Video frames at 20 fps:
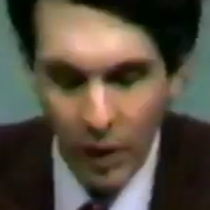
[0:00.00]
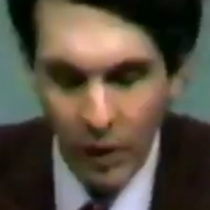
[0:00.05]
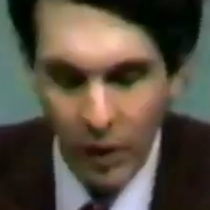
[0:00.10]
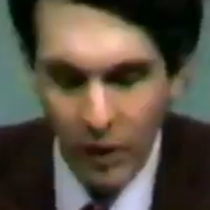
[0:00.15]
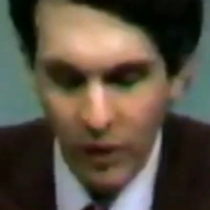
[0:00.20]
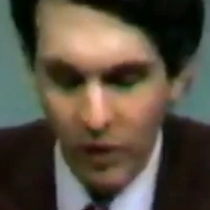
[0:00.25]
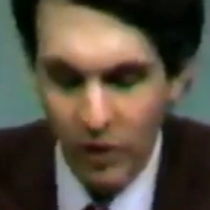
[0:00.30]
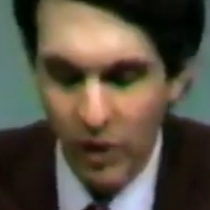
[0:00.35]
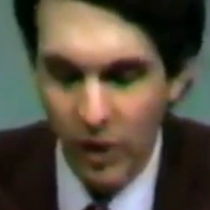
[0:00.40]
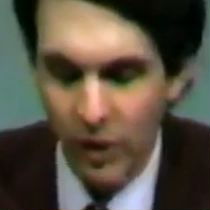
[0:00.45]

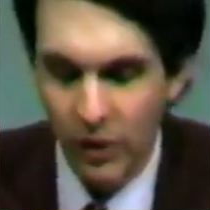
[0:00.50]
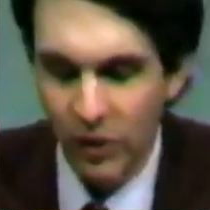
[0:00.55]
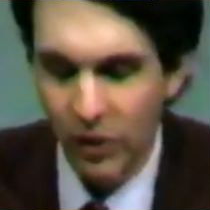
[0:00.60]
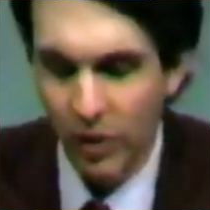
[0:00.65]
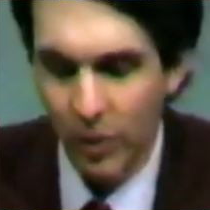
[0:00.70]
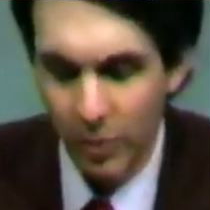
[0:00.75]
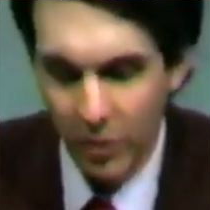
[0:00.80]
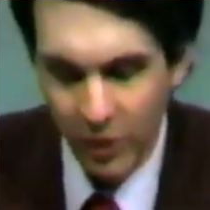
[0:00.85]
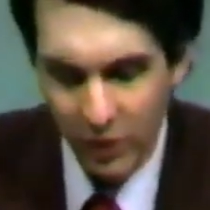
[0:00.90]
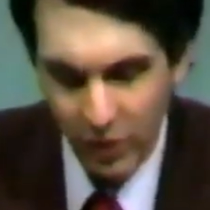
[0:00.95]
Let's change
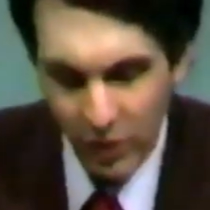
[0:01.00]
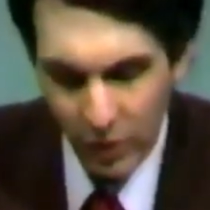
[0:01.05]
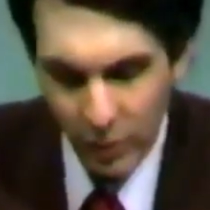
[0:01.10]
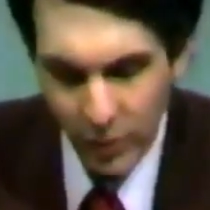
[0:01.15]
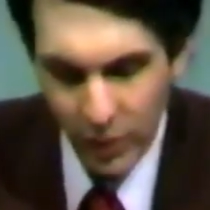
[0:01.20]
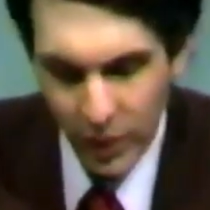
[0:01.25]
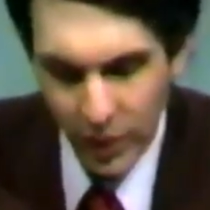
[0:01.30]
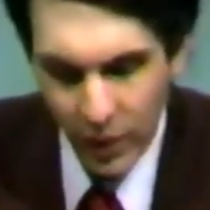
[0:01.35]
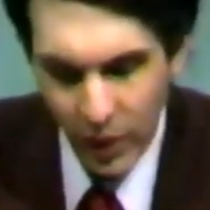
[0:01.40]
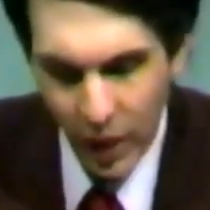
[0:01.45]
subjects a little
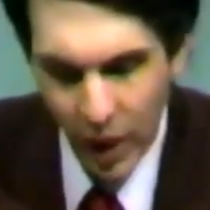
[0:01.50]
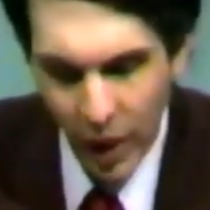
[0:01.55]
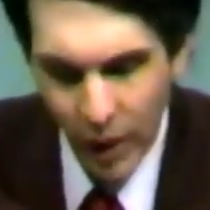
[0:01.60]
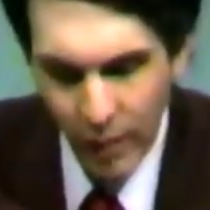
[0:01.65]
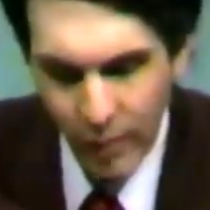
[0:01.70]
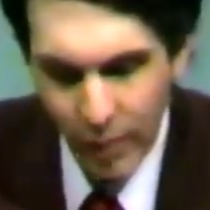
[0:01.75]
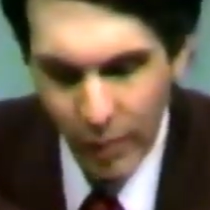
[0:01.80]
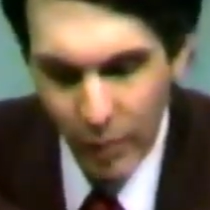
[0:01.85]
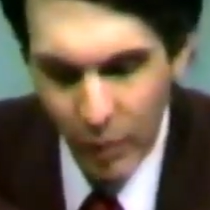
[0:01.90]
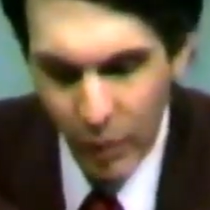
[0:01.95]
bit. I
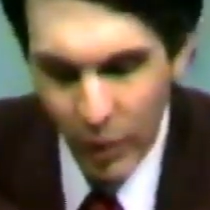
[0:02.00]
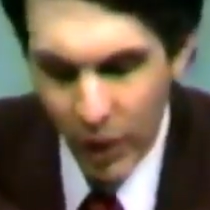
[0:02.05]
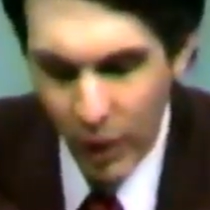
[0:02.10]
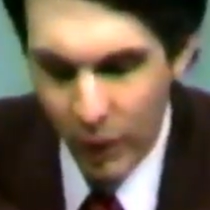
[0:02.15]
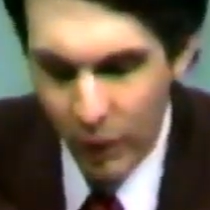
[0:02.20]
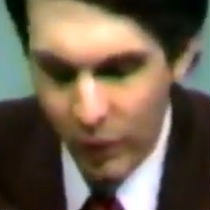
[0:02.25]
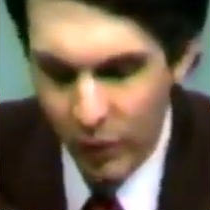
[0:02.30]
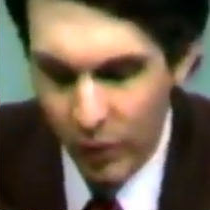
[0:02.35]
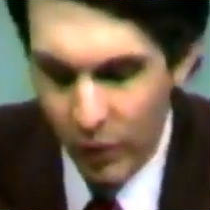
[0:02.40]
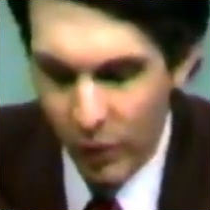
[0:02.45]
remember when I
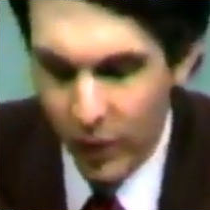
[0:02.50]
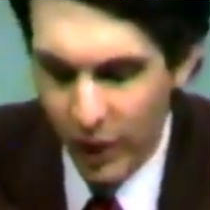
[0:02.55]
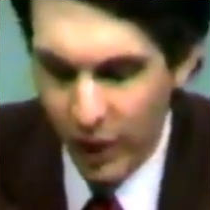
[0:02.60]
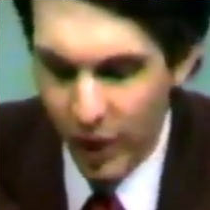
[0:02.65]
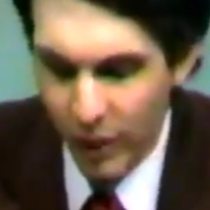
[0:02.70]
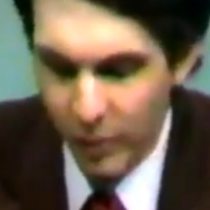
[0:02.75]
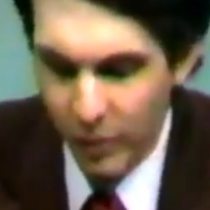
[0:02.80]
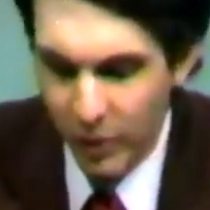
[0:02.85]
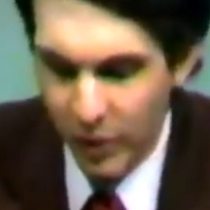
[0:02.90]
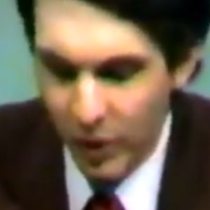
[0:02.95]
was growing
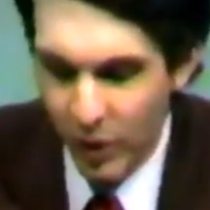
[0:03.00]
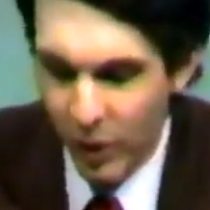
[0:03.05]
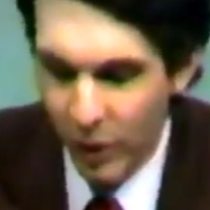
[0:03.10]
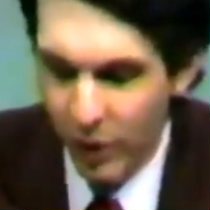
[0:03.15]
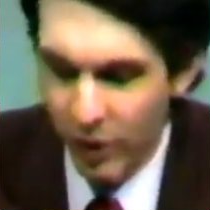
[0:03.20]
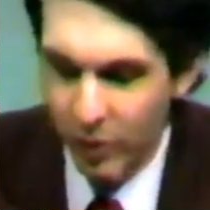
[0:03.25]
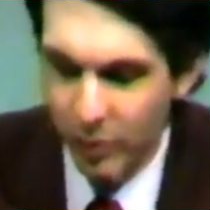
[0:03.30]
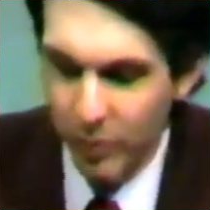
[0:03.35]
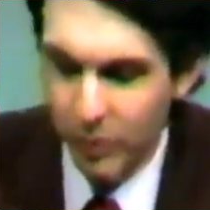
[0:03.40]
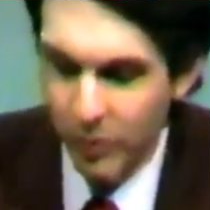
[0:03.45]
up that there
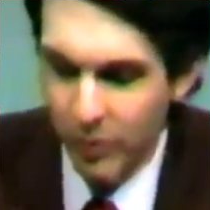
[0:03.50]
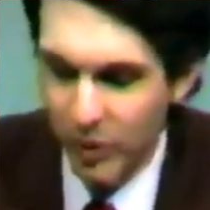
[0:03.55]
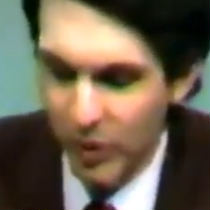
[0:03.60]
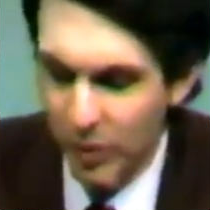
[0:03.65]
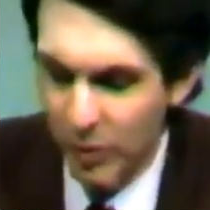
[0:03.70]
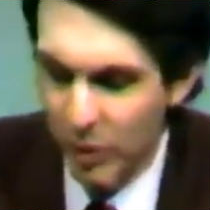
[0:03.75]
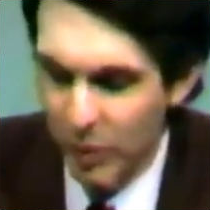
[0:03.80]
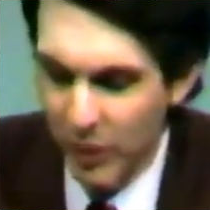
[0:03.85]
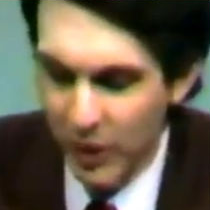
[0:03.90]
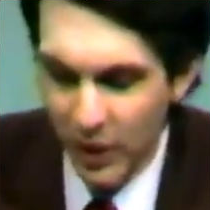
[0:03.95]
always seemed
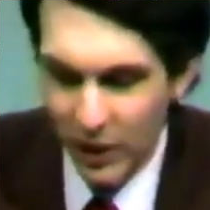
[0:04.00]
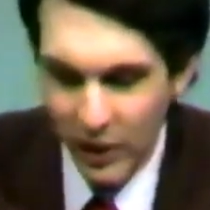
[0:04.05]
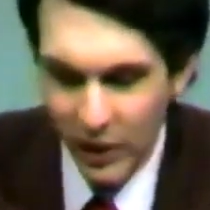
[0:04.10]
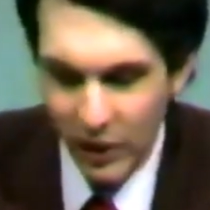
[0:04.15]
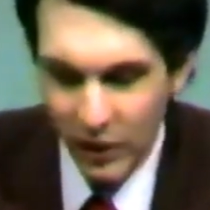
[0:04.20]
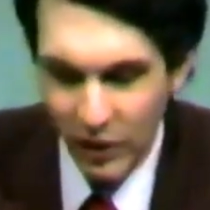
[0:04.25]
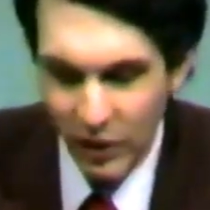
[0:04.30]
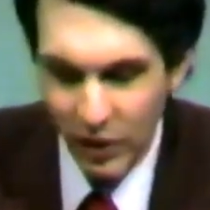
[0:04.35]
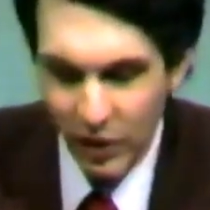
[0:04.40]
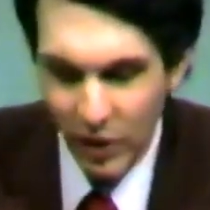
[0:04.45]
to be at
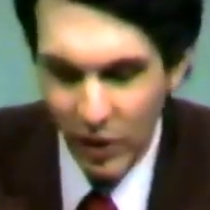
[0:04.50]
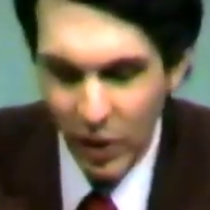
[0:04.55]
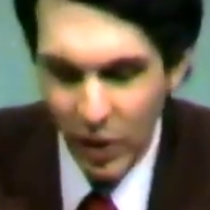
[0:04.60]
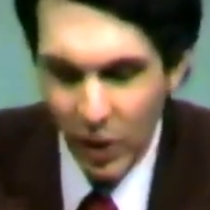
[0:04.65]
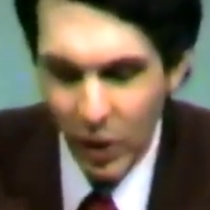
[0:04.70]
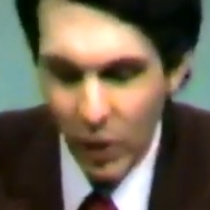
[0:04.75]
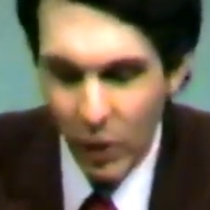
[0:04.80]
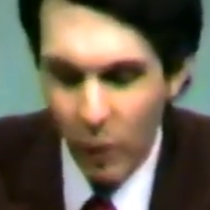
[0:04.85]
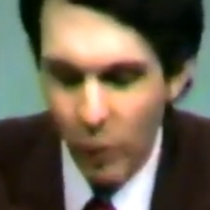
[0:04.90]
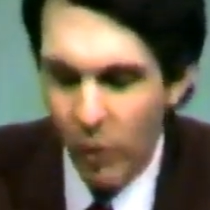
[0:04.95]
least
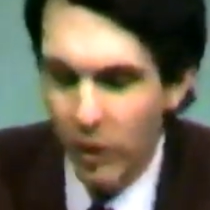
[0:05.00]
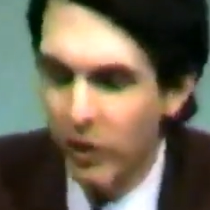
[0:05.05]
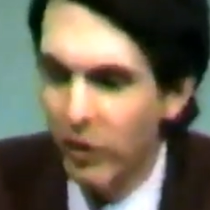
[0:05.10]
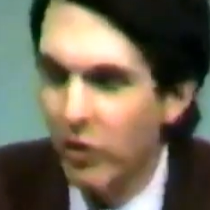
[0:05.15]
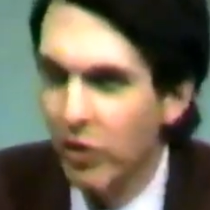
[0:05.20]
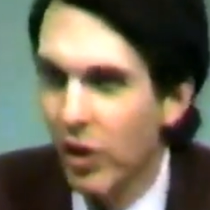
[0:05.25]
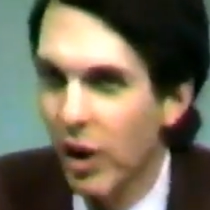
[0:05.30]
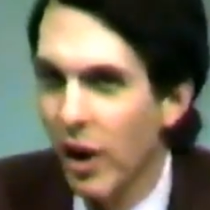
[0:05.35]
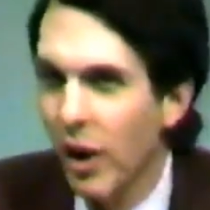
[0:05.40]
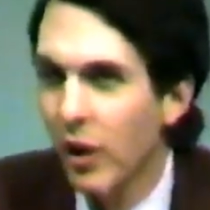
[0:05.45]
one
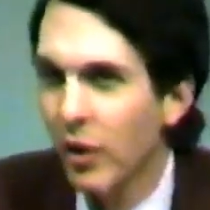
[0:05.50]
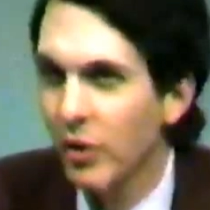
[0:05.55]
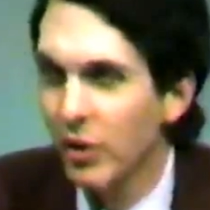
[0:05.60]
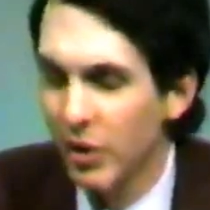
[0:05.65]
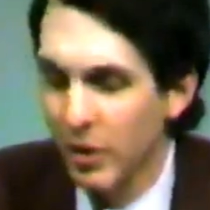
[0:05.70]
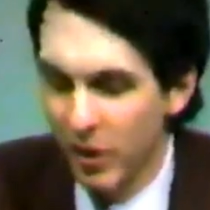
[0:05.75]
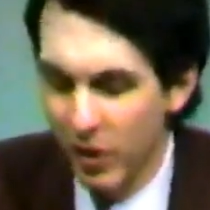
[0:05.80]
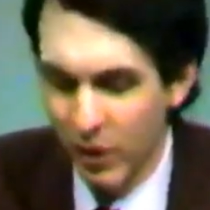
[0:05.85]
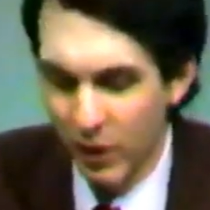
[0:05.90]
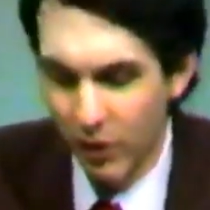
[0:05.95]
child
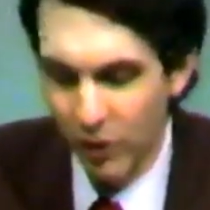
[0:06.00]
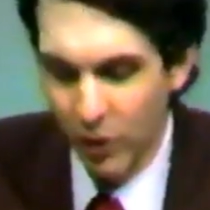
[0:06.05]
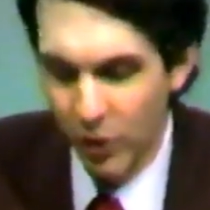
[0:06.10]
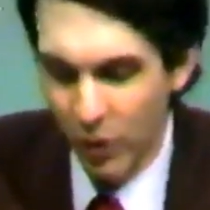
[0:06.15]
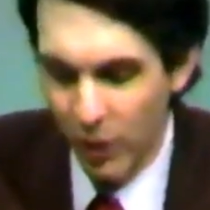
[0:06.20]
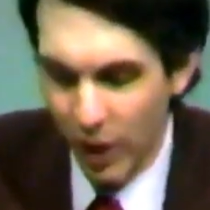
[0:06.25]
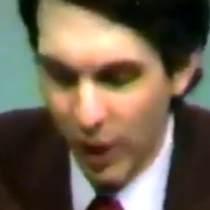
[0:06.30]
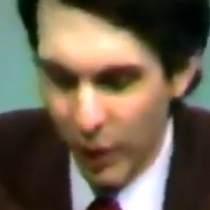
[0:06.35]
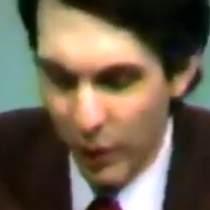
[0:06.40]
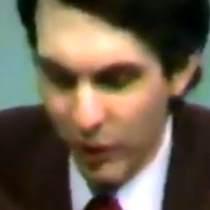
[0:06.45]
in the
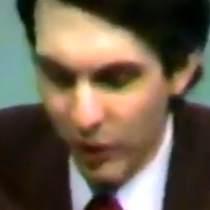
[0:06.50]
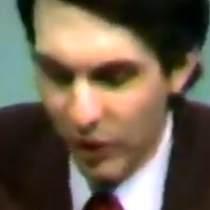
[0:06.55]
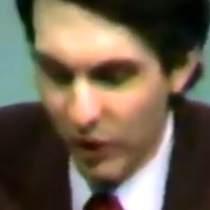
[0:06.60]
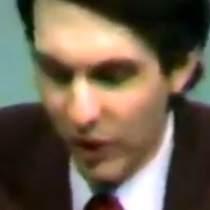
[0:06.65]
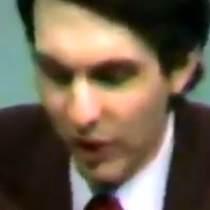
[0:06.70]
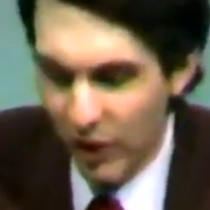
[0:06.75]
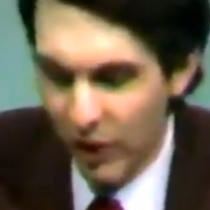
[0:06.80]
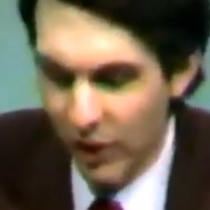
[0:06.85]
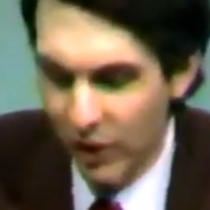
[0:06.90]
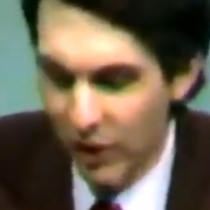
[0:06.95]
school I was
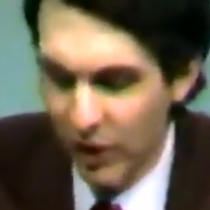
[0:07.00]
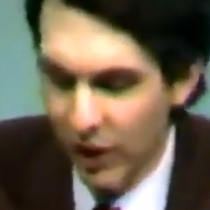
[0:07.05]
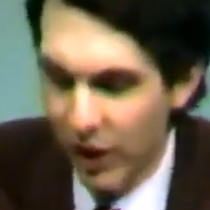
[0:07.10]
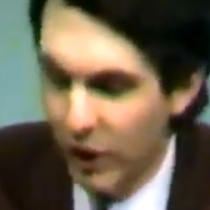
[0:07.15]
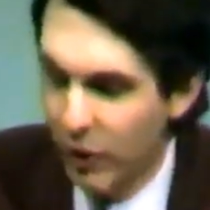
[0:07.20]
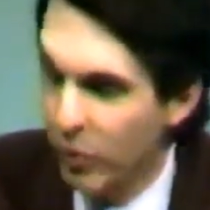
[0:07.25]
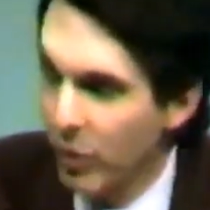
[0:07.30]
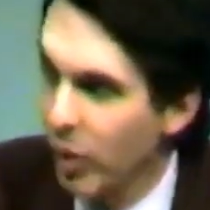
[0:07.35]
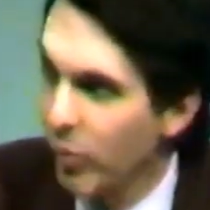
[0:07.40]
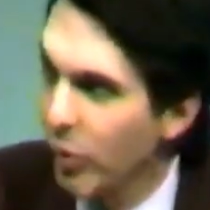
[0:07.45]
attending that had
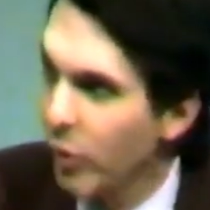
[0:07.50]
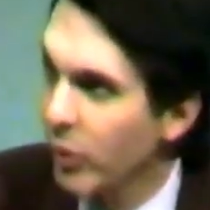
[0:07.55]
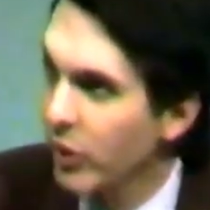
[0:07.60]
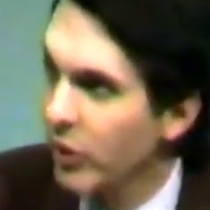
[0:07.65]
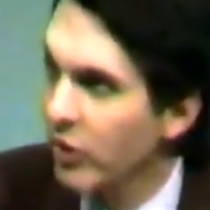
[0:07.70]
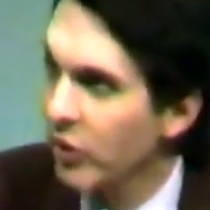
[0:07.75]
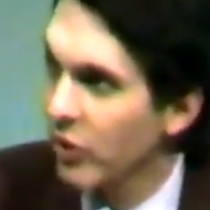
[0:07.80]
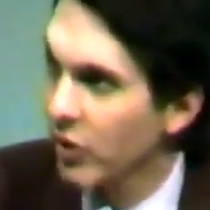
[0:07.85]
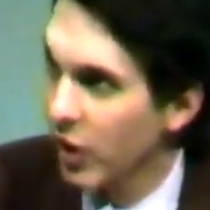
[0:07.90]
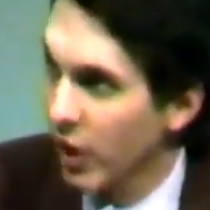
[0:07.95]
trouble with
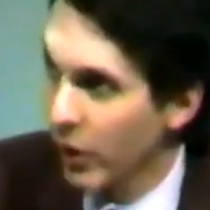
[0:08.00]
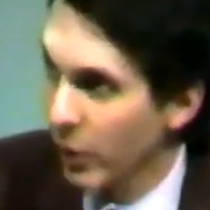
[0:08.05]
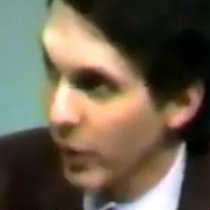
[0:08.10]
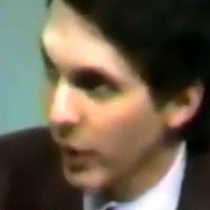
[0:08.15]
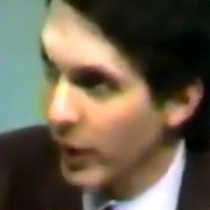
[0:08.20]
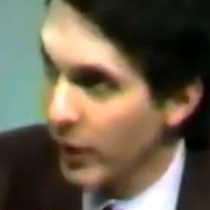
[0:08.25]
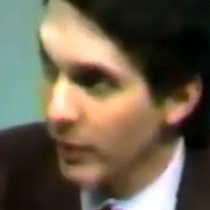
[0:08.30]
stuttering.